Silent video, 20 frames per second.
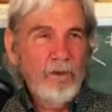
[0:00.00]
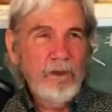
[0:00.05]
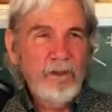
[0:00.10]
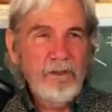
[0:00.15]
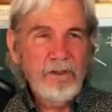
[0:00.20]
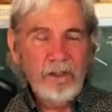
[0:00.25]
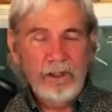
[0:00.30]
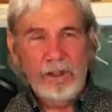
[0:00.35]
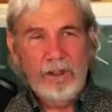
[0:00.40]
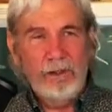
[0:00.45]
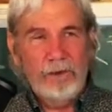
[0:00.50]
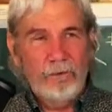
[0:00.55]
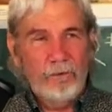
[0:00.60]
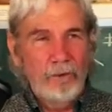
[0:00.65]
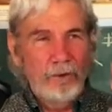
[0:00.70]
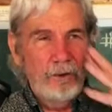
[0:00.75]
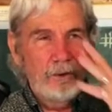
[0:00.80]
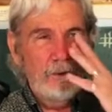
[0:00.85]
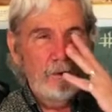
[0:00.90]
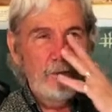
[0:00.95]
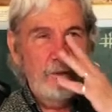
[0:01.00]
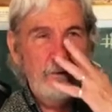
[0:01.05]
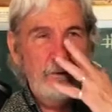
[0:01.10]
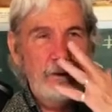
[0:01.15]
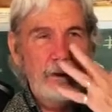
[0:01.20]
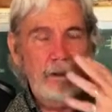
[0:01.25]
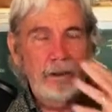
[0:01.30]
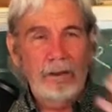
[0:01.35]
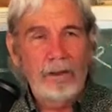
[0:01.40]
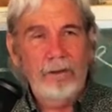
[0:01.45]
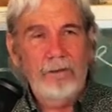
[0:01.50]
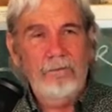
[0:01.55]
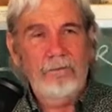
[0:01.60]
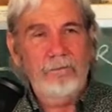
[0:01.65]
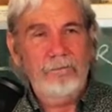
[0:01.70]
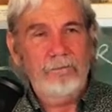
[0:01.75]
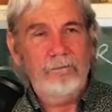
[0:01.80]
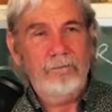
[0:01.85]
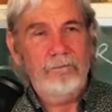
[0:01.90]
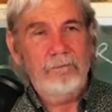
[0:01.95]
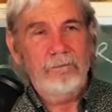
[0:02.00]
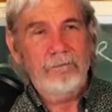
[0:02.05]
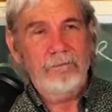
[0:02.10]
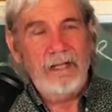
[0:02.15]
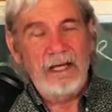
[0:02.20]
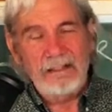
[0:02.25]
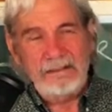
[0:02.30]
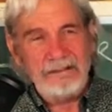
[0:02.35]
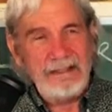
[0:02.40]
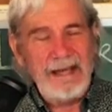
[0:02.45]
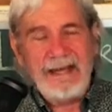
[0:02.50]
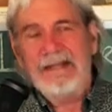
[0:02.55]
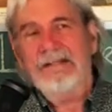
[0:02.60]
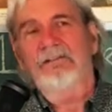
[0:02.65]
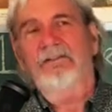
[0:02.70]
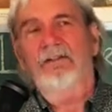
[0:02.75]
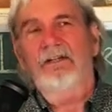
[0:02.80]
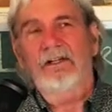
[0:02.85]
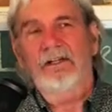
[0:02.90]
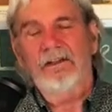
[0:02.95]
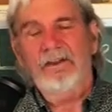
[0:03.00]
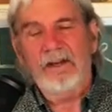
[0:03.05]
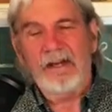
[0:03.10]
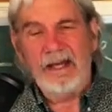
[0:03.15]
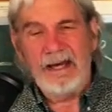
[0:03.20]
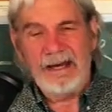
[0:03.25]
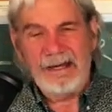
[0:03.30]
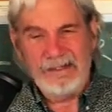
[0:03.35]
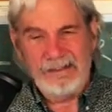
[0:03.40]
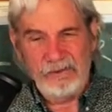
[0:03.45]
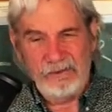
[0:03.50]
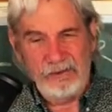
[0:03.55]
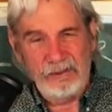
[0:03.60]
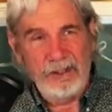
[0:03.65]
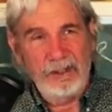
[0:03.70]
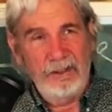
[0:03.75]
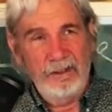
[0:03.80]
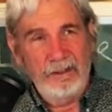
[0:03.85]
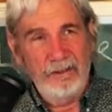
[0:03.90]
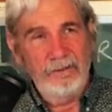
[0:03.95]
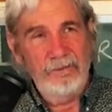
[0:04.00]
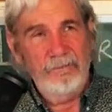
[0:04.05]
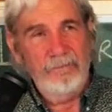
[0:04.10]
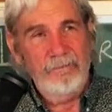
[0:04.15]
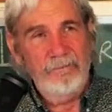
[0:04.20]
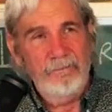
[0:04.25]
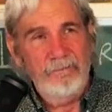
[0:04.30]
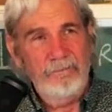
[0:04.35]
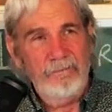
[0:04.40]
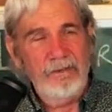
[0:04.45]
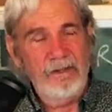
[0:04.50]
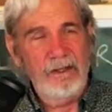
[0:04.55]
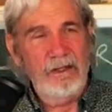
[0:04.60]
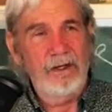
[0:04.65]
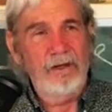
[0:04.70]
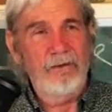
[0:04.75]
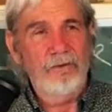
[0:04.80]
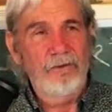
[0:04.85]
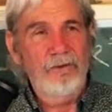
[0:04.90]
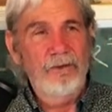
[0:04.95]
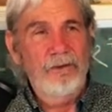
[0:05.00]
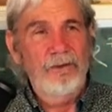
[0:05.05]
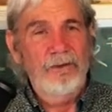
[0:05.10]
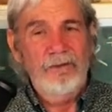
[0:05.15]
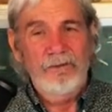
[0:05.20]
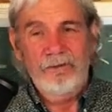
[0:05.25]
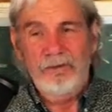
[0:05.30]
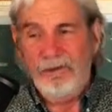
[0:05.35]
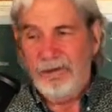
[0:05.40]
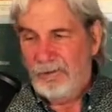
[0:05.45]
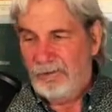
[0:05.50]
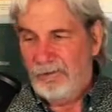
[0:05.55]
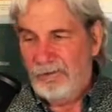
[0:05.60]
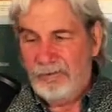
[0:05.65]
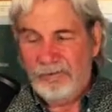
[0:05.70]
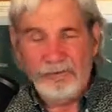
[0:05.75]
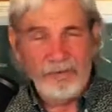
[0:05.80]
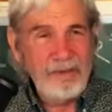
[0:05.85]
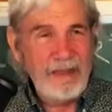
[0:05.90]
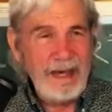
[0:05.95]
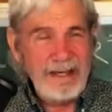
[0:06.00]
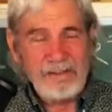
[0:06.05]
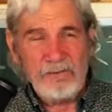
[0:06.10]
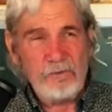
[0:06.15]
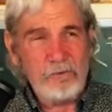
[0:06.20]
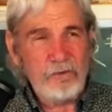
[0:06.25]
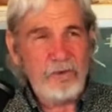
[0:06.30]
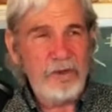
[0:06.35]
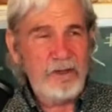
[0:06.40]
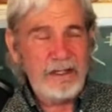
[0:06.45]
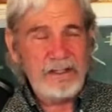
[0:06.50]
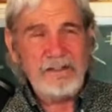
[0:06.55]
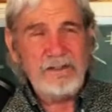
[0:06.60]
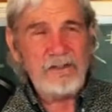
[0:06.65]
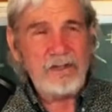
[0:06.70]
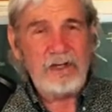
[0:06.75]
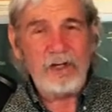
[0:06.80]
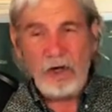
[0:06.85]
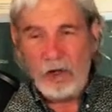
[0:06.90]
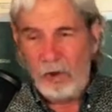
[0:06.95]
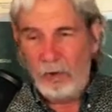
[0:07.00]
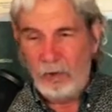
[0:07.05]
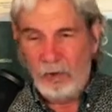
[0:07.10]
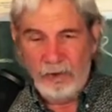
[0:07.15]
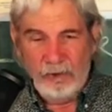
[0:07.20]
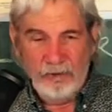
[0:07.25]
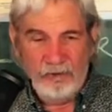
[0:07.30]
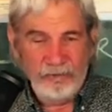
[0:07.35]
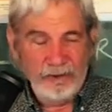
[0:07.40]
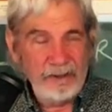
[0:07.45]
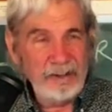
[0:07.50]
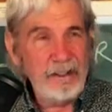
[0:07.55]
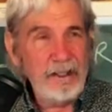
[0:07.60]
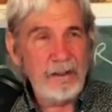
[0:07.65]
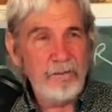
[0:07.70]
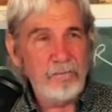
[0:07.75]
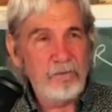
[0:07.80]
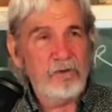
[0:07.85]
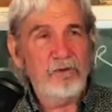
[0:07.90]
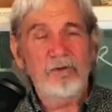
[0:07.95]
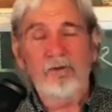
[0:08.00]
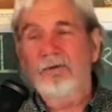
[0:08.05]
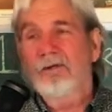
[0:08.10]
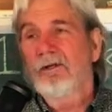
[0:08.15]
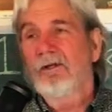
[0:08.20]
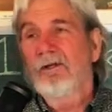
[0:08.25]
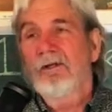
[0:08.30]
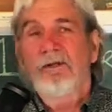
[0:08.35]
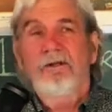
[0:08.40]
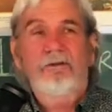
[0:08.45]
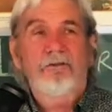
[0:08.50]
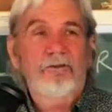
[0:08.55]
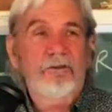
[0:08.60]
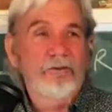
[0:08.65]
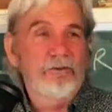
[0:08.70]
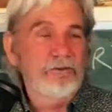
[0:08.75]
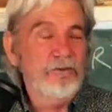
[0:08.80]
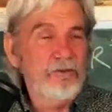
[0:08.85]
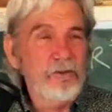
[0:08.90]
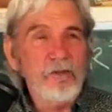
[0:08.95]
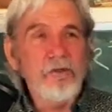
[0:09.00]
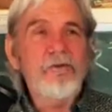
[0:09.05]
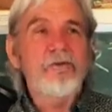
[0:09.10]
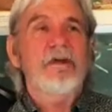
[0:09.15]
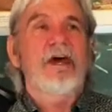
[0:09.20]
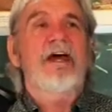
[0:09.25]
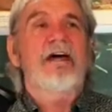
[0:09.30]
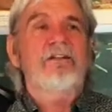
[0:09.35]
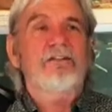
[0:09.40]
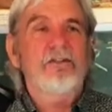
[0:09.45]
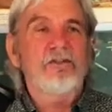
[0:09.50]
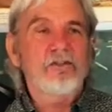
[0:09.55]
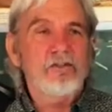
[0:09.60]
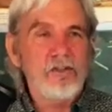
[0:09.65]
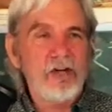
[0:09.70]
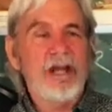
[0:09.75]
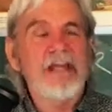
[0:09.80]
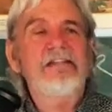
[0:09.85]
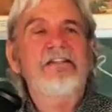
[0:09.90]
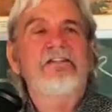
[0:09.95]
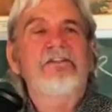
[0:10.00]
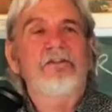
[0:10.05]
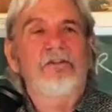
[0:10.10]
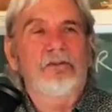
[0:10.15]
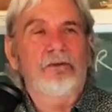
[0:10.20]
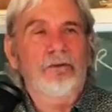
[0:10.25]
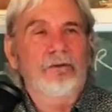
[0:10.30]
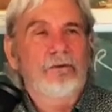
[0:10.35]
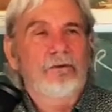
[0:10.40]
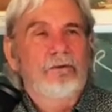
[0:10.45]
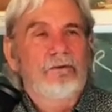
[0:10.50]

you know, uh, like Daniel in the lion's den, you know. There's, that's, that's the goal is to get him to to do that, to shake you.